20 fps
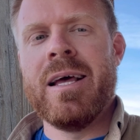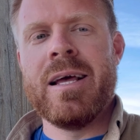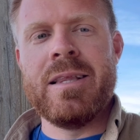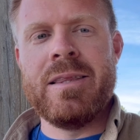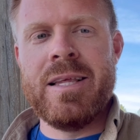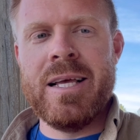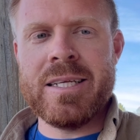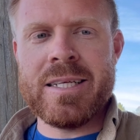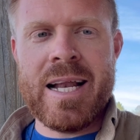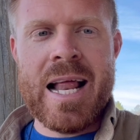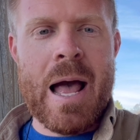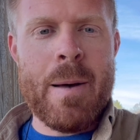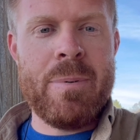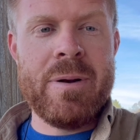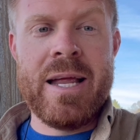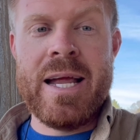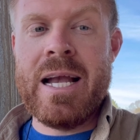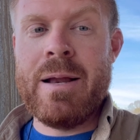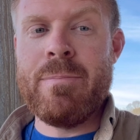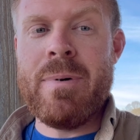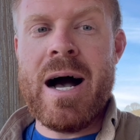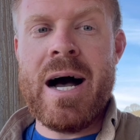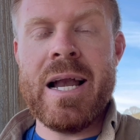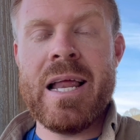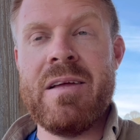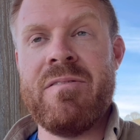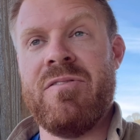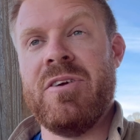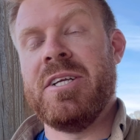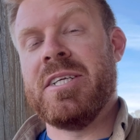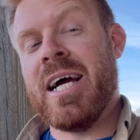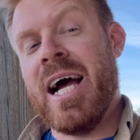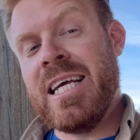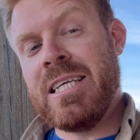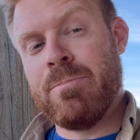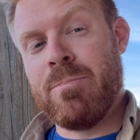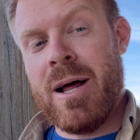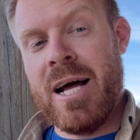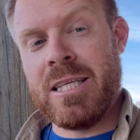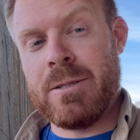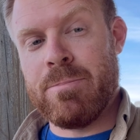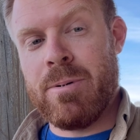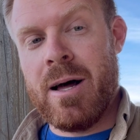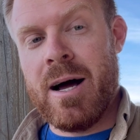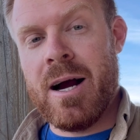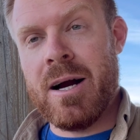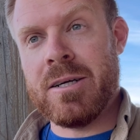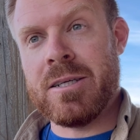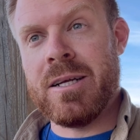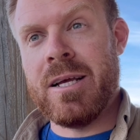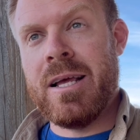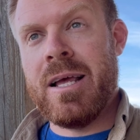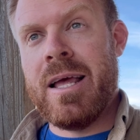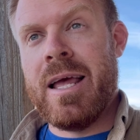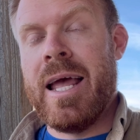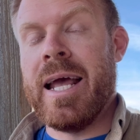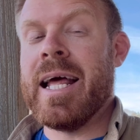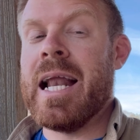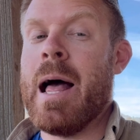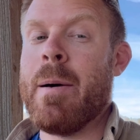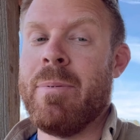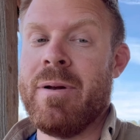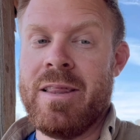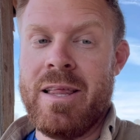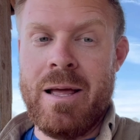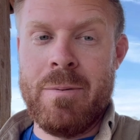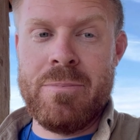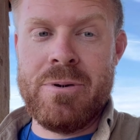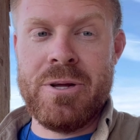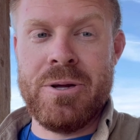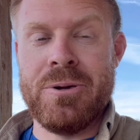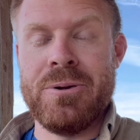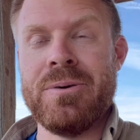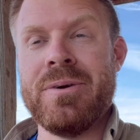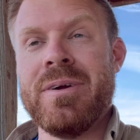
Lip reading: This could happen to anybody. If you change blade suppliers, it could happen to them too.